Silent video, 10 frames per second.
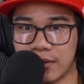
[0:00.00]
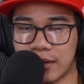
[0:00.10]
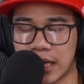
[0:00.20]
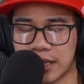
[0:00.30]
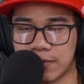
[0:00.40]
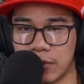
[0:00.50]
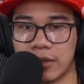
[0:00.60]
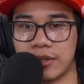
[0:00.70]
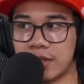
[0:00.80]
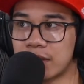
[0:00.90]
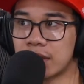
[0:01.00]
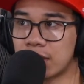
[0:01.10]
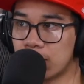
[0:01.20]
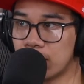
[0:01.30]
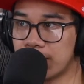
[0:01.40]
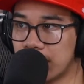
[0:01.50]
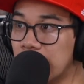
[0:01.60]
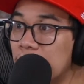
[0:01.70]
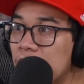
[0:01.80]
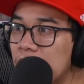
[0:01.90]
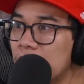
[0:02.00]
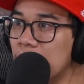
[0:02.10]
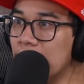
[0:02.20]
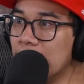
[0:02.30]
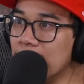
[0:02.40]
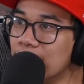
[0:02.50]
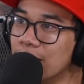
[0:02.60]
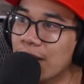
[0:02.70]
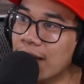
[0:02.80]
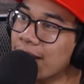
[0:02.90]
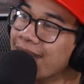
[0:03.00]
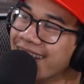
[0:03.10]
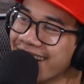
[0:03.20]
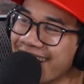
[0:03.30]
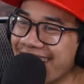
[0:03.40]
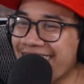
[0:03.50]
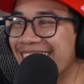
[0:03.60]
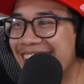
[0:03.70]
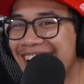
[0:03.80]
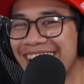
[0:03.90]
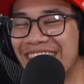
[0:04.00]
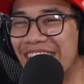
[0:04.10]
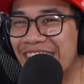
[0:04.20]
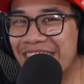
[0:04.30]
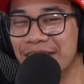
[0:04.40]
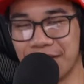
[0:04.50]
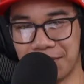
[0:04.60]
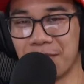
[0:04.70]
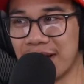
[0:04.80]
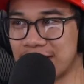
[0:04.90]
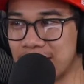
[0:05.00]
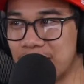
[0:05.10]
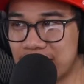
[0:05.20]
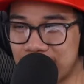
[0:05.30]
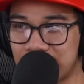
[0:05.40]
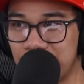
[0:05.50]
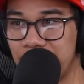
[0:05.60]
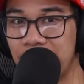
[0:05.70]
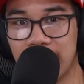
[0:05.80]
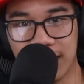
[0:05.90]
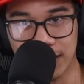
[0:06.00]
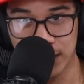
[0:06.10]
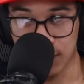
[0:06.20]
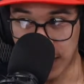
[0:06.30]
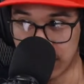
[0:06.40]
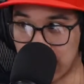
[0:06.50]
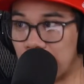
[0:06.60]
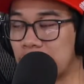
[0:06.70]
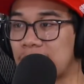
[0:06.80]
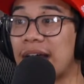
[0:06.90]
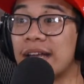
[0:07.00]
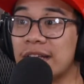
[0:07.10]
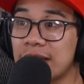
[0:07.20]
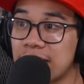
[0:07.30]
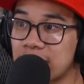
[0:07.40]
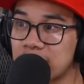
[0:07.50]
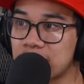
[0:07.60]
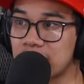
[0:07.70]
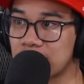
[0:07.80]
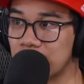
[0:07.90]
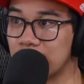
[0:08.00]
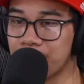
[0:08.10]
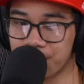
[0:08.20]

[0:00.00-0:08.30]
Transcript: that's what logistically would mean. then you go watch it because it's great. This final arc, Kaede, his sister.